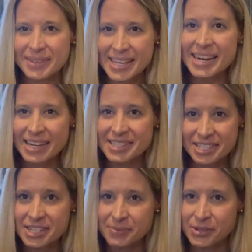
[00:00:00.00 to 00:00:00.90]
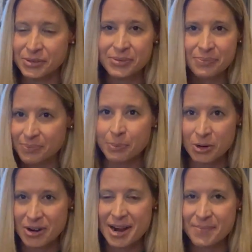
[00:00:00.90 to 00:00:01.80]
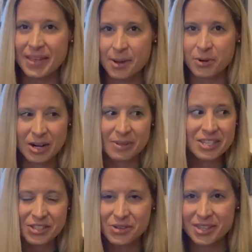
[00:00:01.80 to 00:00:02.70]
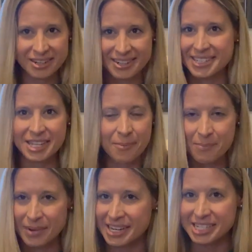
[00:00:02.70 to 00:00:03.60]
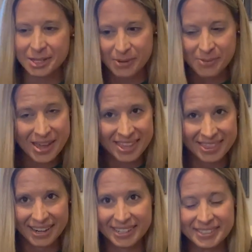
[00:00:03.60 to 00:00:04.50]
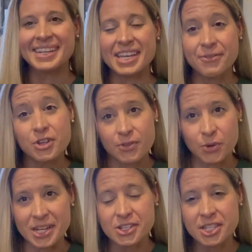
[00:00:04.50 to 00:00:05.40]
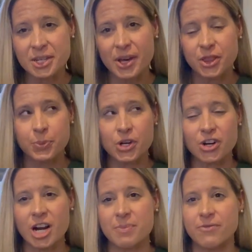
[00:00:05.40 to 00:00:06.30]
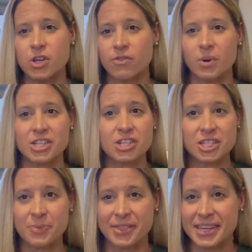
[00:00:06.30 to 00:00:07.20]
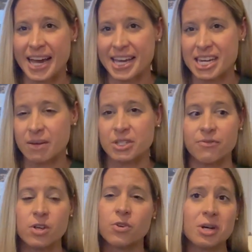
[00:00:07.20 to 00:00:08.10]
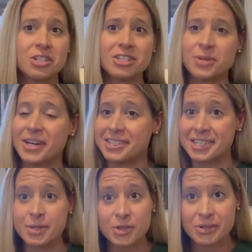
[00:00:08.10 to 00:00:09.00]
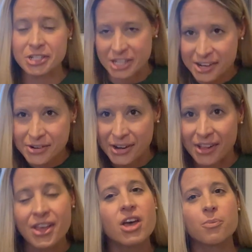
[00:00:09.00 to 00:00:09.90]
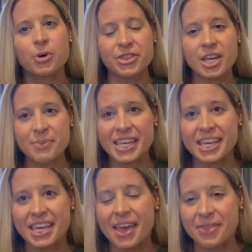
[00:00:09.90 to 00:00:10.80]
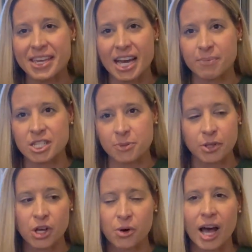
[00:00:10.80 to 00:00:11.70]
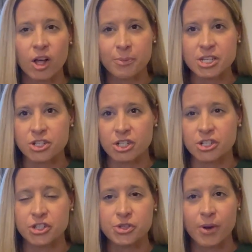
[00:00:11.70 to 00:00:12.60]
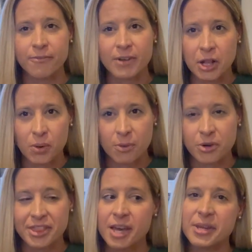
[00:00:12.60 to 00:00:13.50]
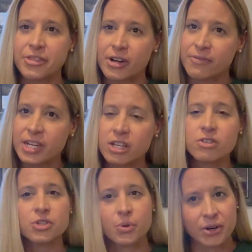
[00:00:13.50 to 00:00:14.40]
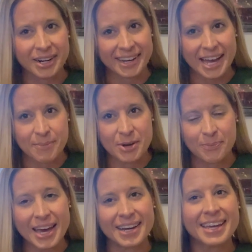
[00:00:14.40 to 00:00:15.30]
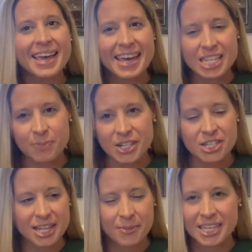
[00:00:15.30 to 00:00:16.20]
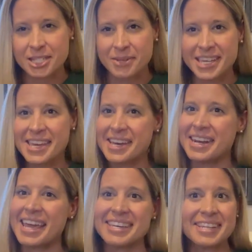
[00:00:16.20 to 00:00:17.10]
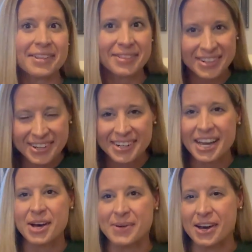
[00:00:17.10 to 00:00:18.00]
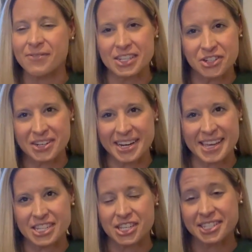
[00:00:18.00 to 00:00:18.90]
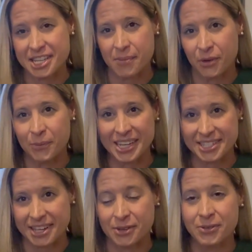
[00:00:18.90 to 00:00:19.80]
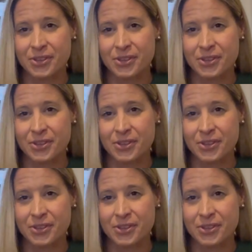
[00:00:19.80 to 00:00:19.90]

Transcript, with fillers: Get on the Temu program. I promise you there is money to be made there. If you have questions about the program, if you have questions about the items, if you have questions about Temu in general, put them in the comments below. I'll be sure to follow up with them either in videos or in a comment back as much as I possibly can as I learn about venturing into Temu myself.